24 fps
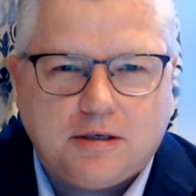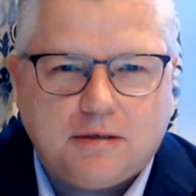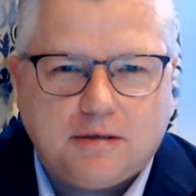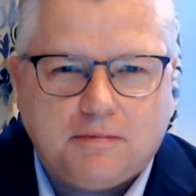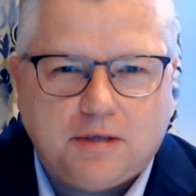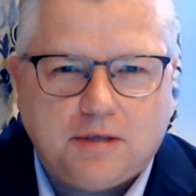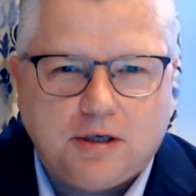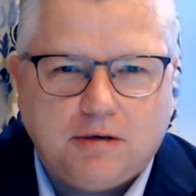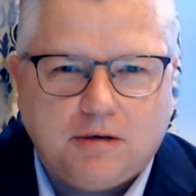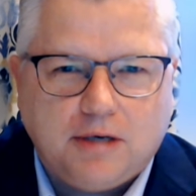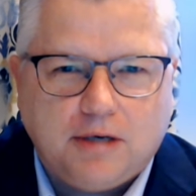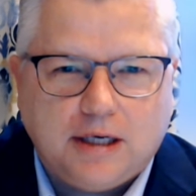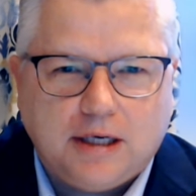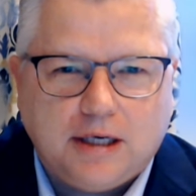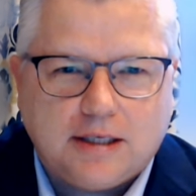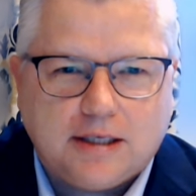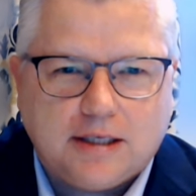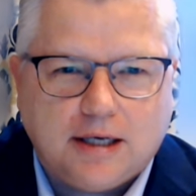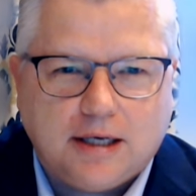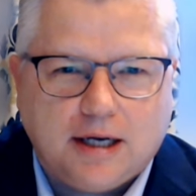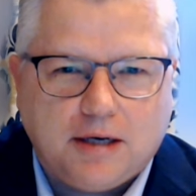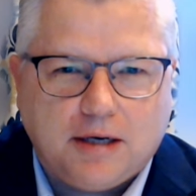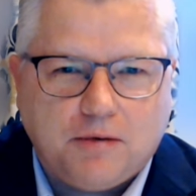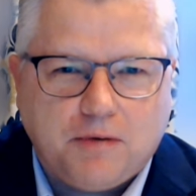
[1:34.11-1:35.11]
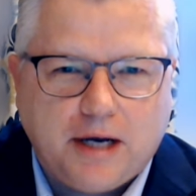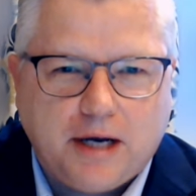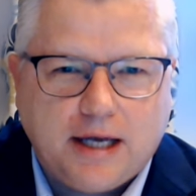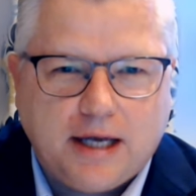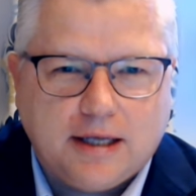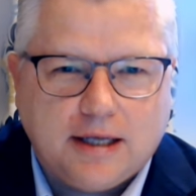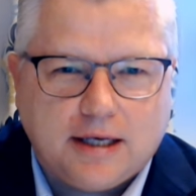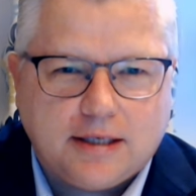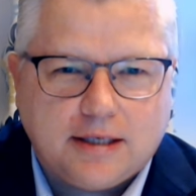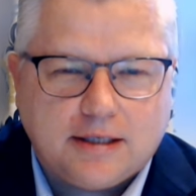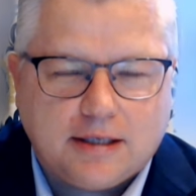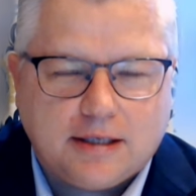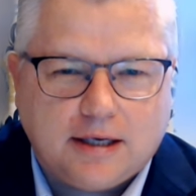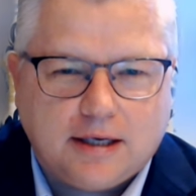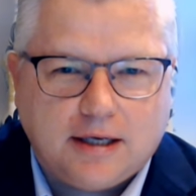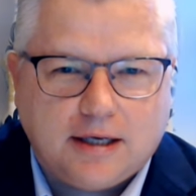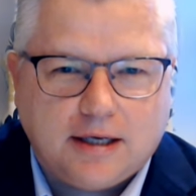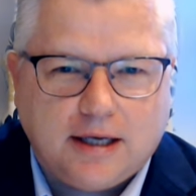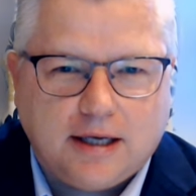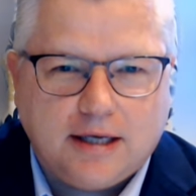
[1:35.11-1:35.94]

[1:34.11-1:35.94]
doing it in a way that uh,